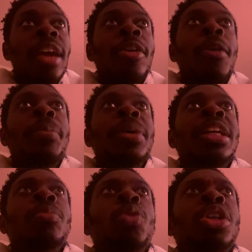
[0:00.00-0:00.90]
It'll
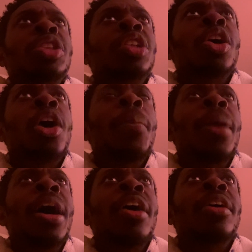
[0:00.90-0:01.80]
be more so
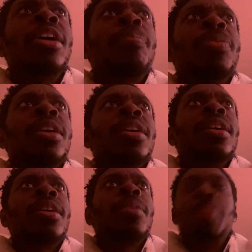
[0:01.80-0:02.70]
about
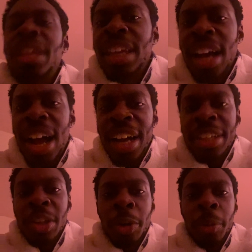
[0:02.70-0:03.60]
being an
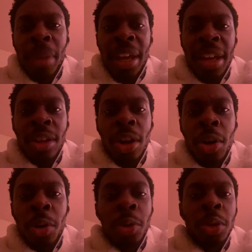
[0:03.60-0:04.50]
ideal man.
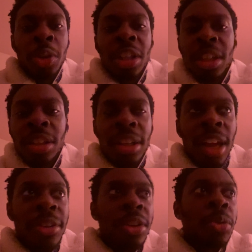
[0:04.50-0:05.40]
Oh, you need to look
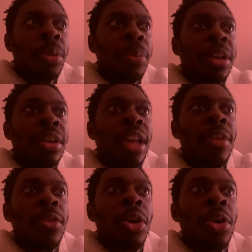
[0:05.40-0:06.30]
after the women in your
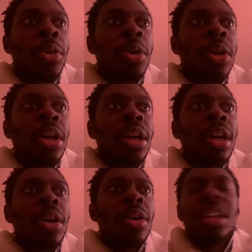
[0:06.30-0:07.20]
life. Oh,
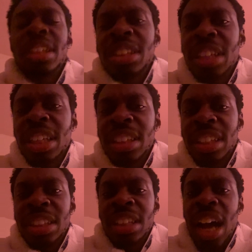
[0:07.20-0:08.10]
there's just like
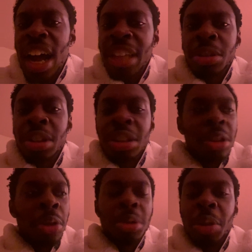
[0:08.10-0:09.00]
these guys who just
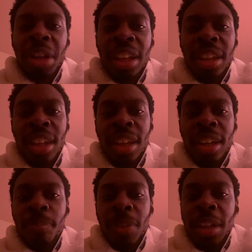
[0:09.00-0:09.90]
don't do
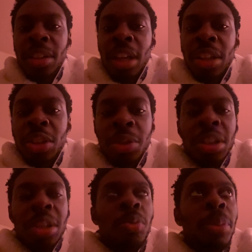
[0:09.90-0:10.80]
anything and
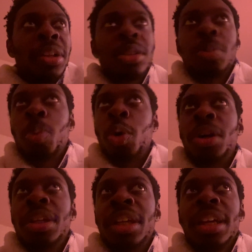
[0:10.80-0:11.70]
treat women
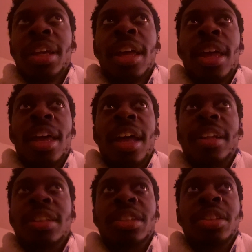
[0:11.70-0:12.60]
poorly
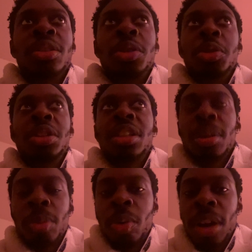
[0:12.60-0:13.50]
and just use
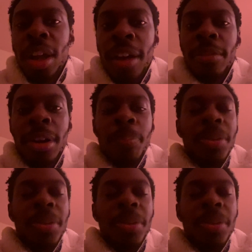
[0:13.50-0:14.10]
them or whatever.